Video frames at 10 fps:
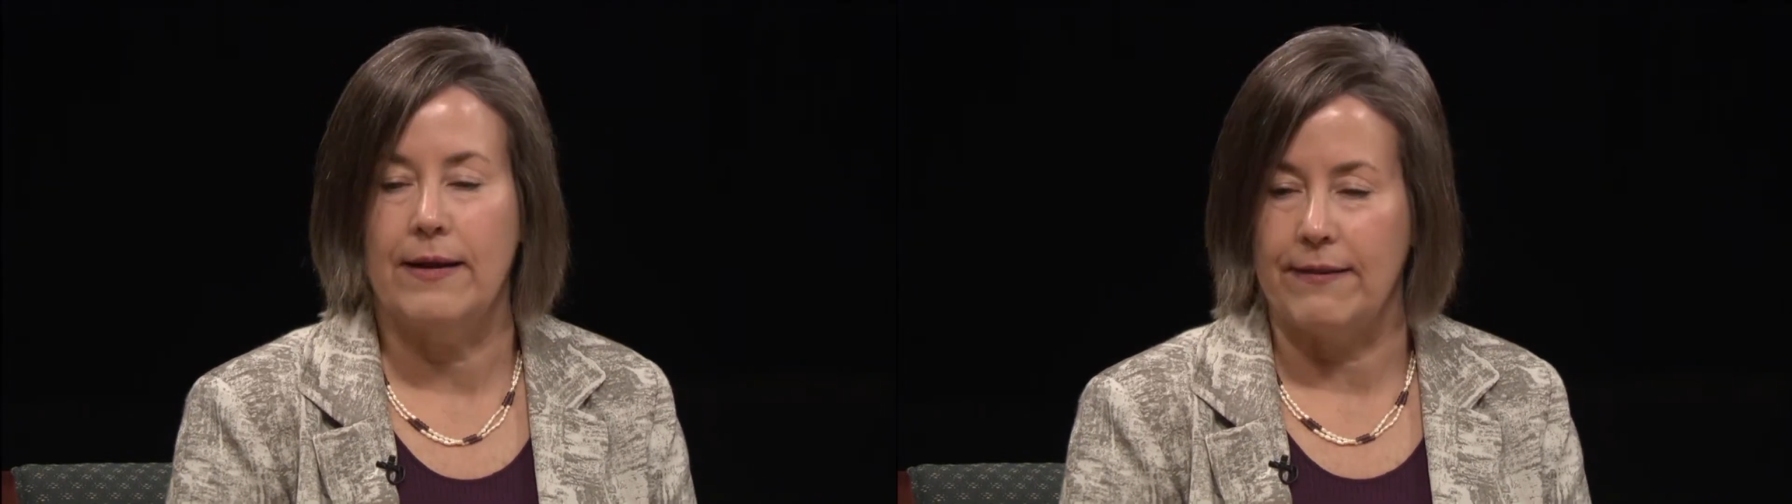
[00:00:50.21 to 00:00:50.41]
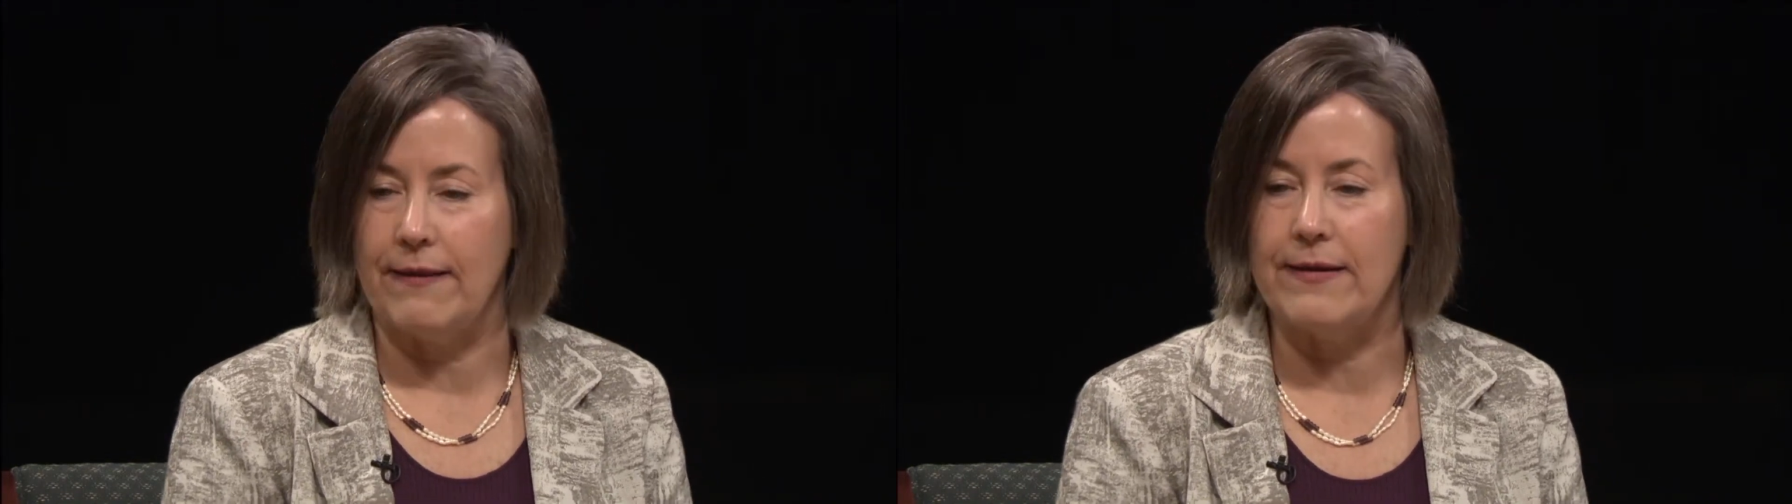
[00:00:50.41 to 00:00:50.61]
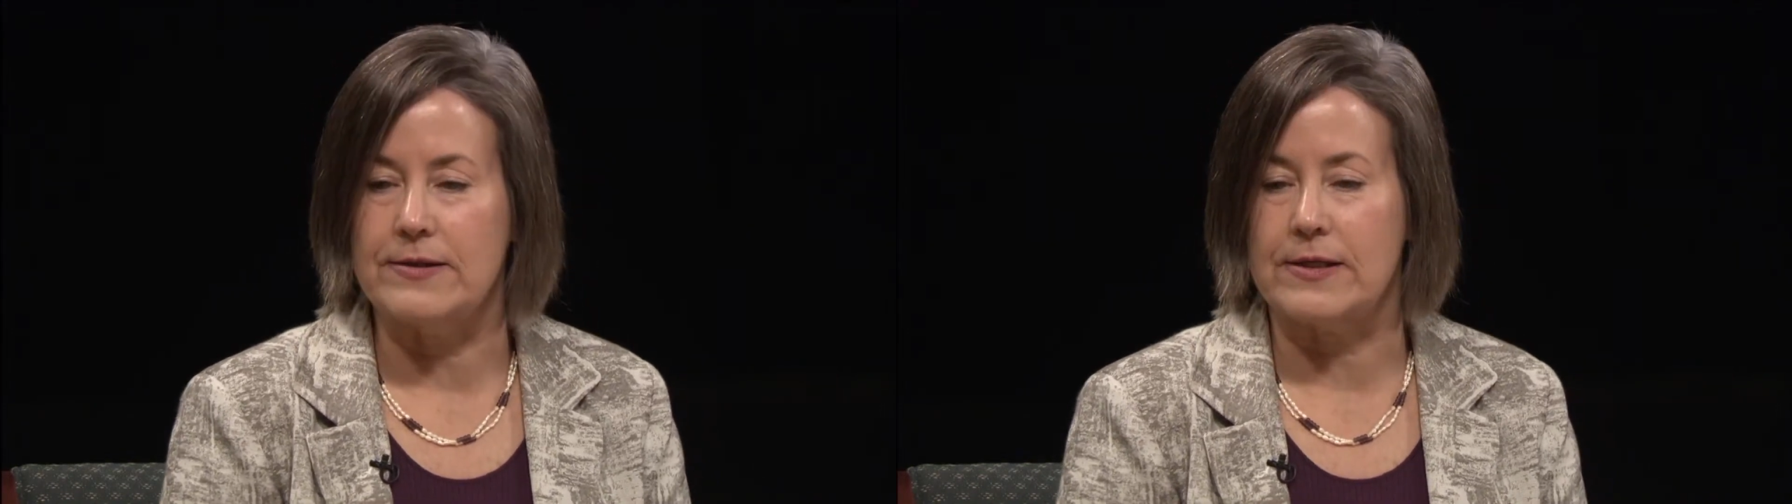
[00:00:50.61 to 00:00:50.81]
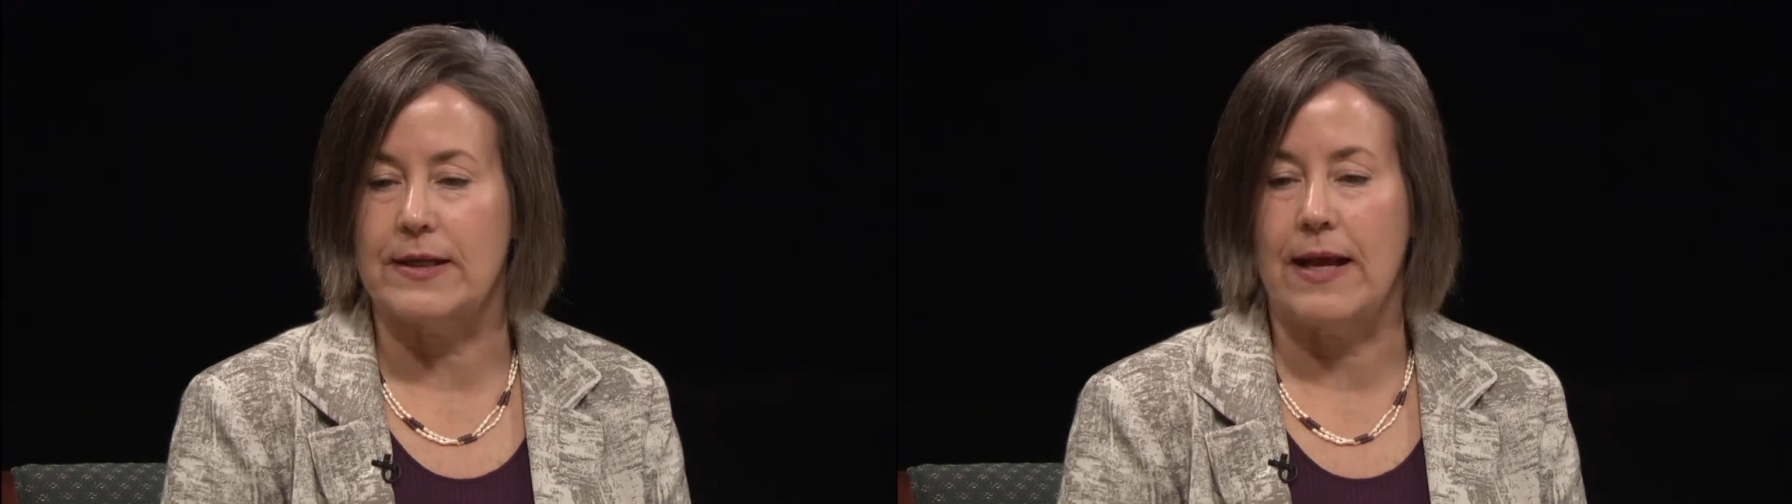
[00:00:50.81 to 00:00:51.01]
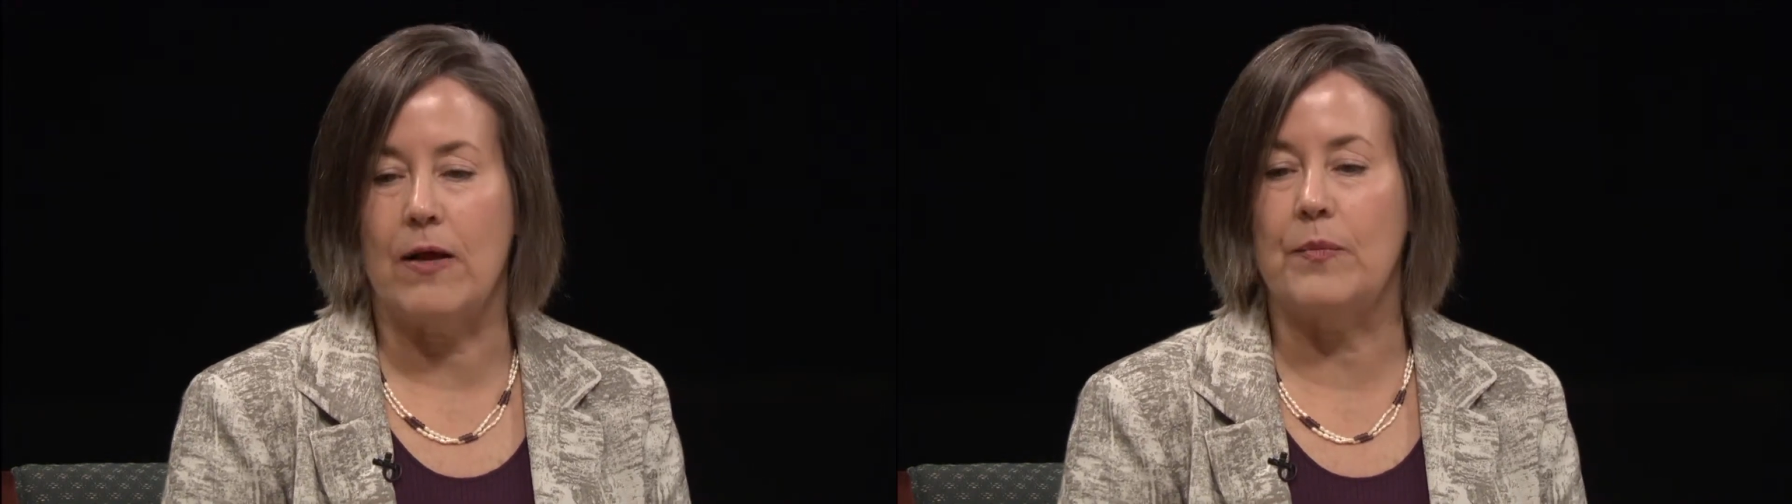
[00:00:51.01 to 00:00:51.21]
then this
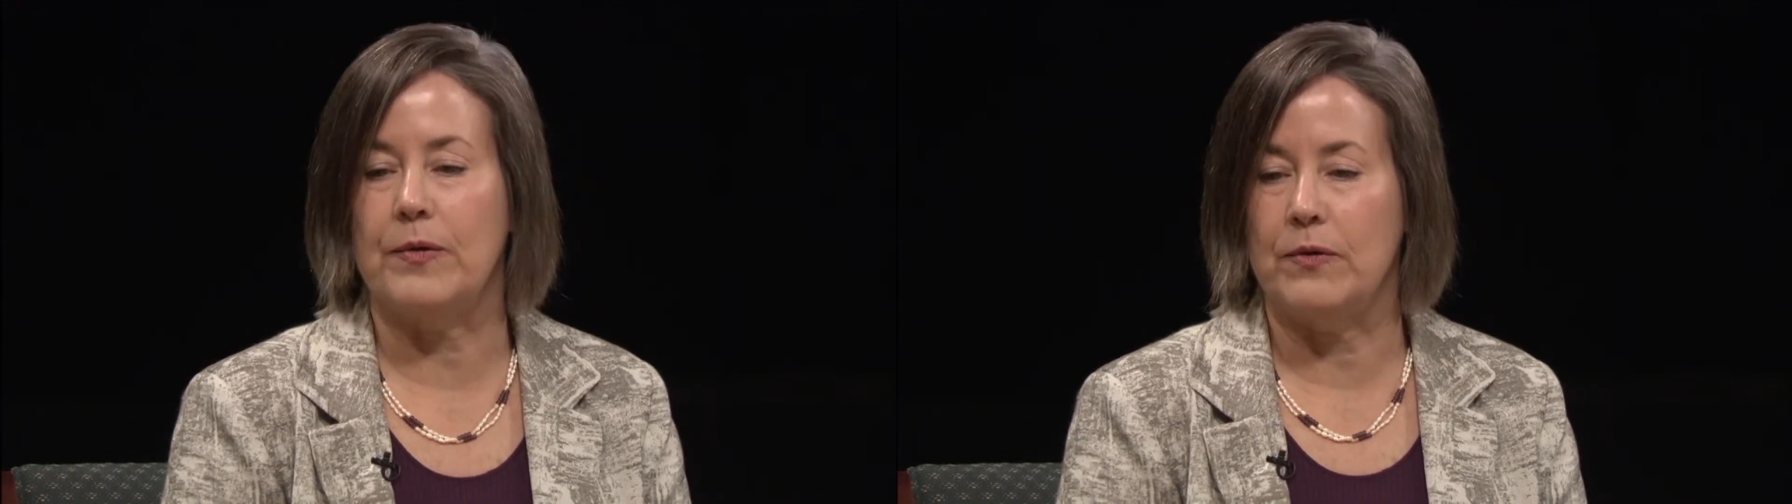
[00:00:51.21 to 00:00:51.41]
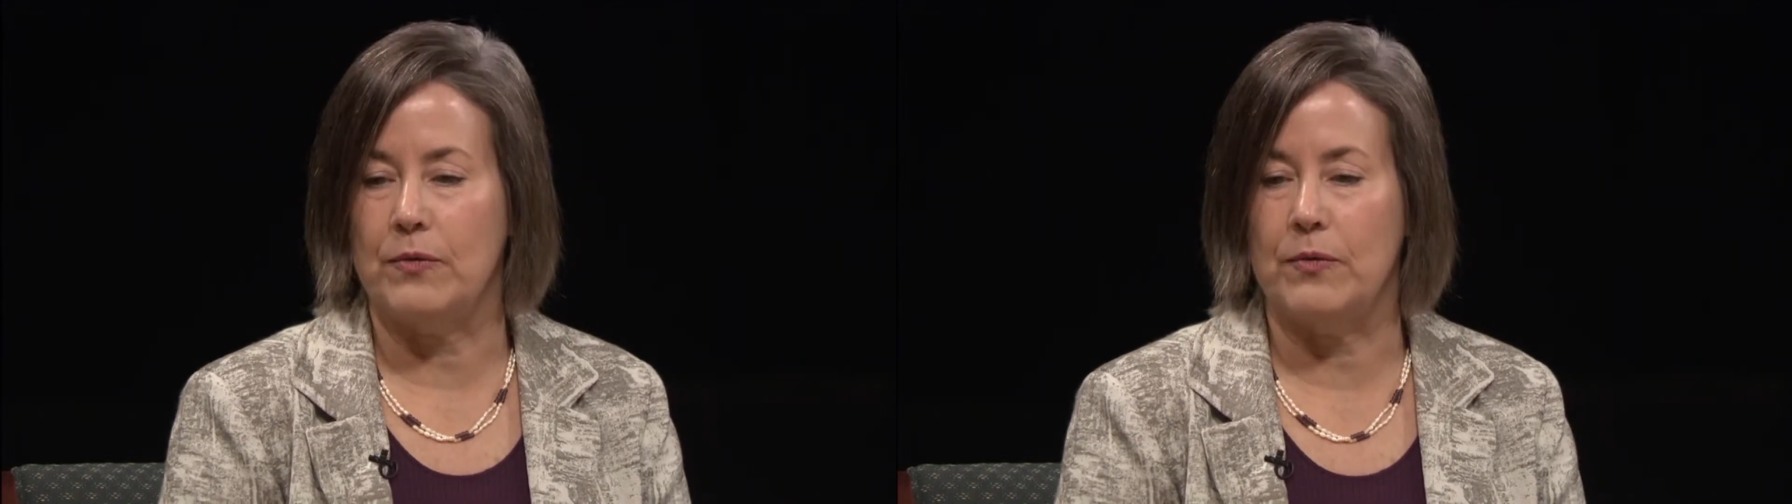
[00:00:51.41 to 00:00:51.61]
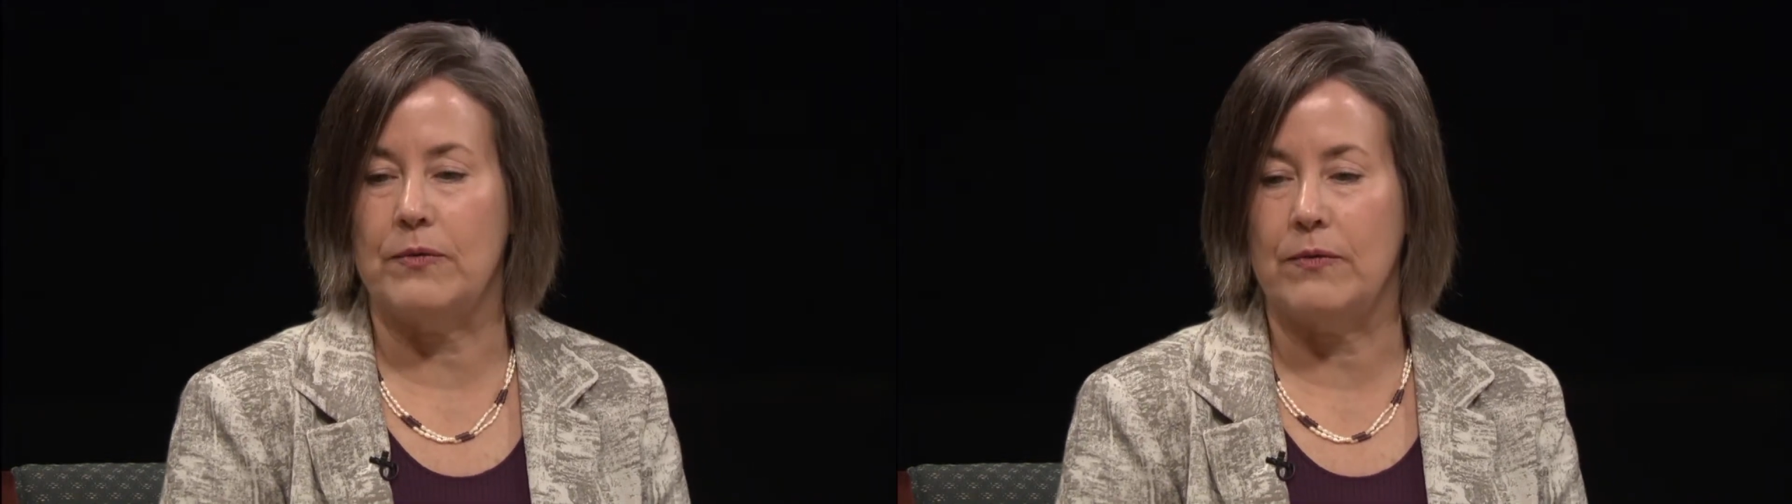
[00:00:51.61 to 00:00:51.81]
can help you